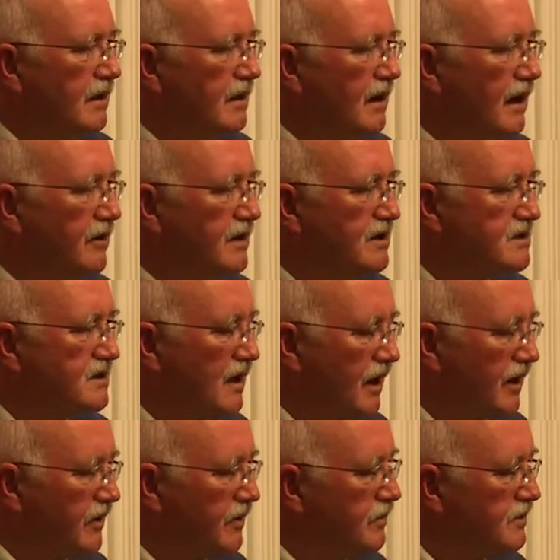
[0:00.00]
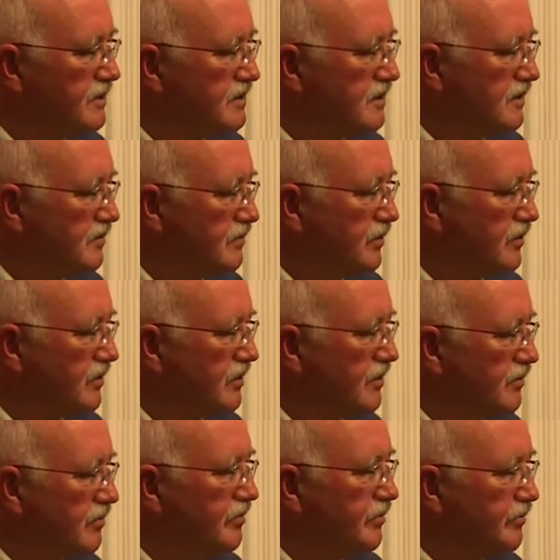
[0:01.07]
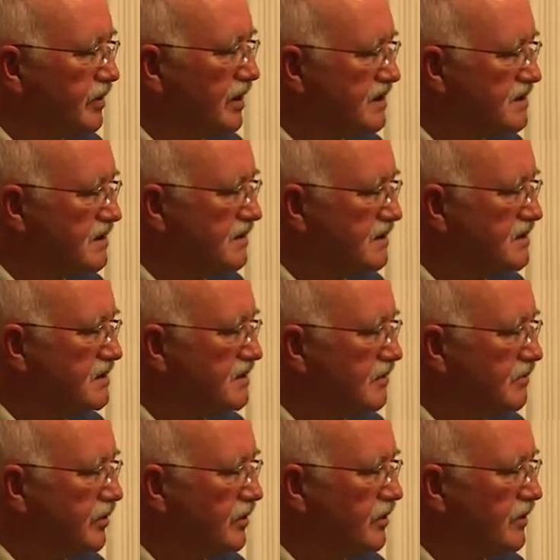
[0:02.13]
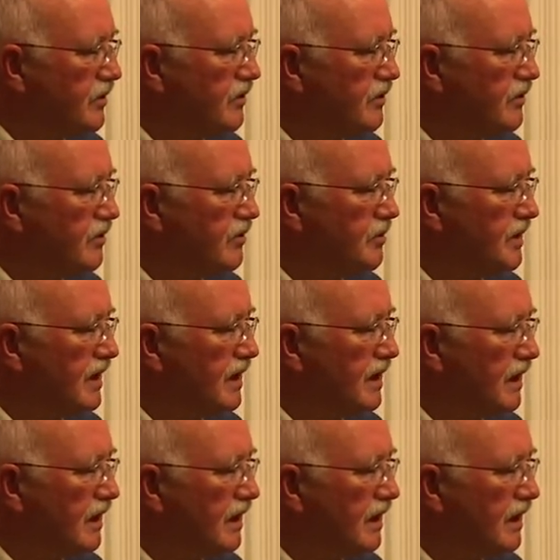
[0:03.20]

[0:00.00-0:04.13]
Gary Snyder was an important presence and brought it to me.